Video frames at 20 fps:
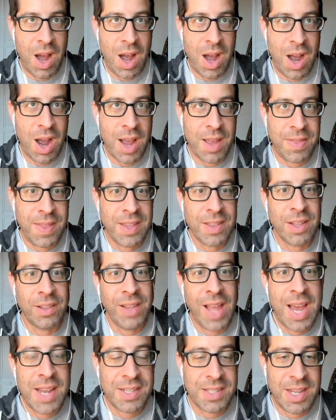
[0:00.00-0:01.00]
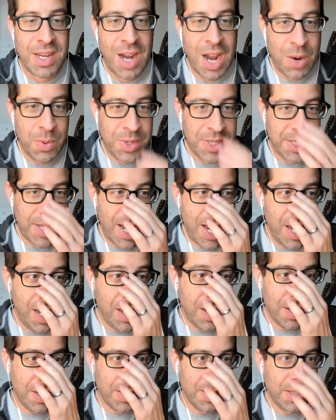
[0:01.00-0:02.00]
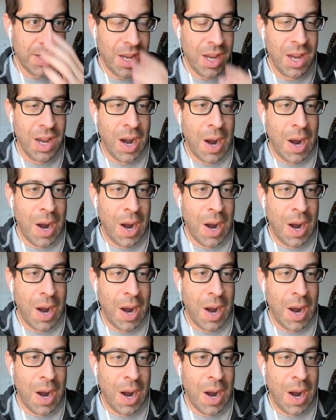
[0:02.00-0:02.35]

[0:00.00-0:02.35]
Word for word: I think the last thing I would say is